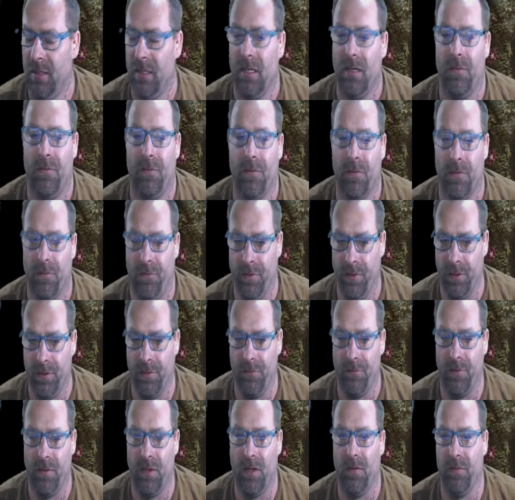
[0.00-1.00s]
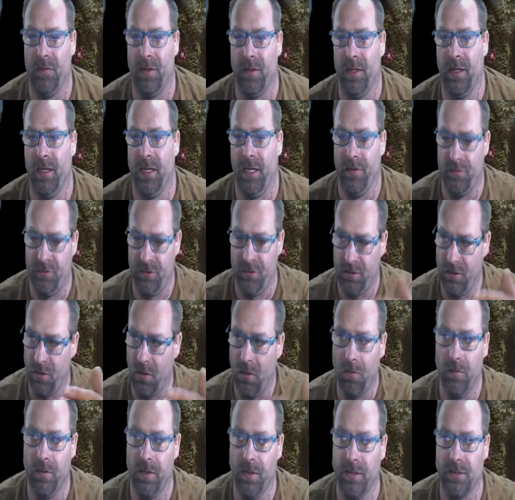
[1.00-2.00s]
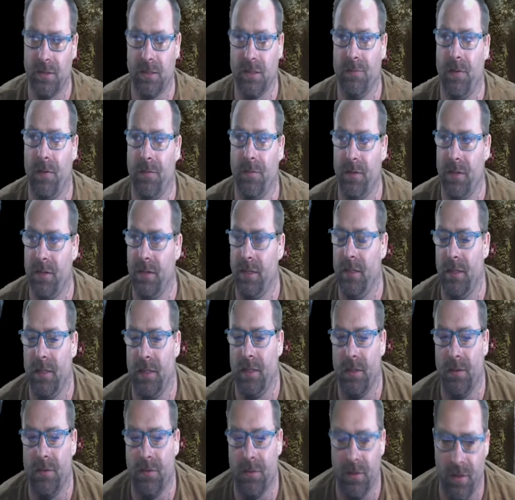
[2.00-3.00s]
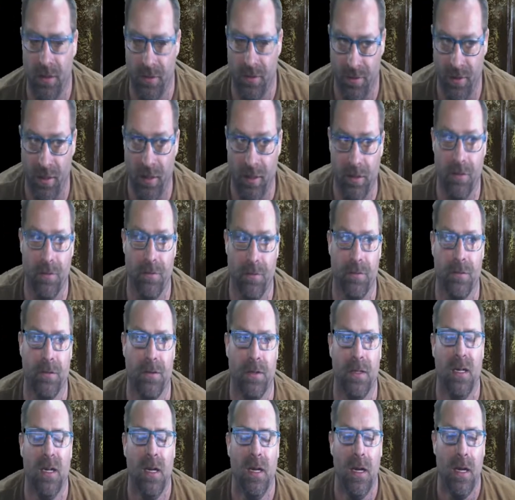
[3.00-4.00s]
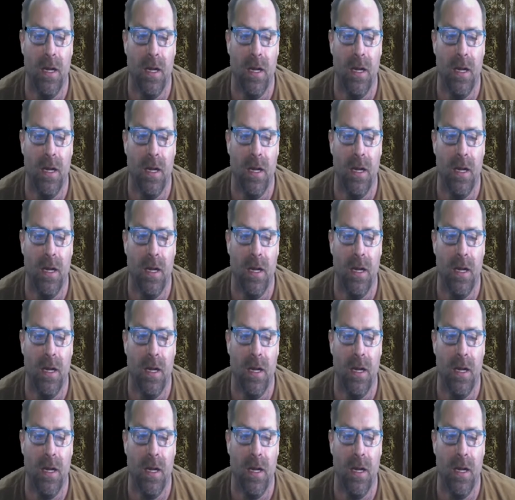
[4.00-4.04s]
for Fear Evolved, and it gives you the whole list of everything that goes on.